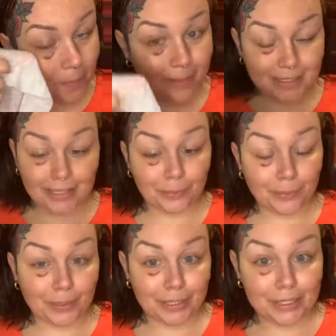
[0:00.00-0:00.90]
But it's like
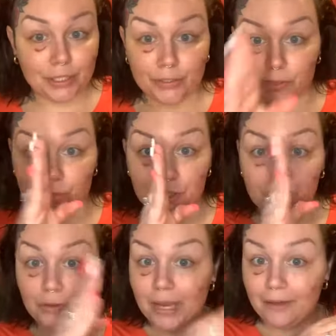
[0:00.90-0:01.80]
really tender. So we're just
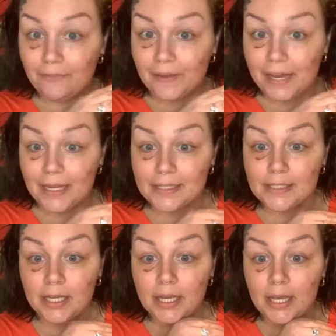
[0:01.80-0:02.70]
gonna do half face.
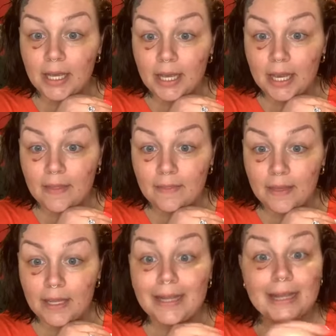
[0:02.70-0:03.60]
And
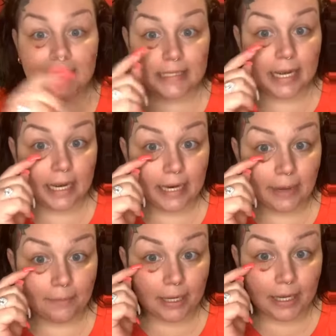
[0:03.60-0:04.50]
then, yes, I, I
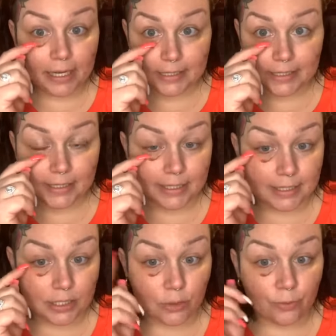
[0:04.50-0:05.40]
got my eye
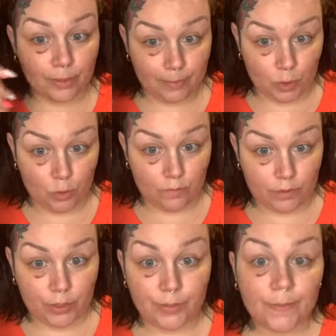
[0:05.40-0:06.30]
cyst
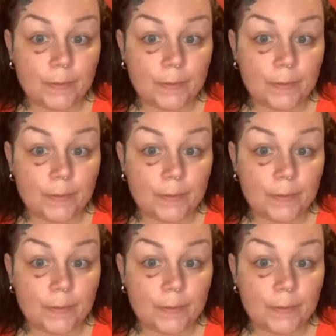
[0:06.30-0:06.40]
removed.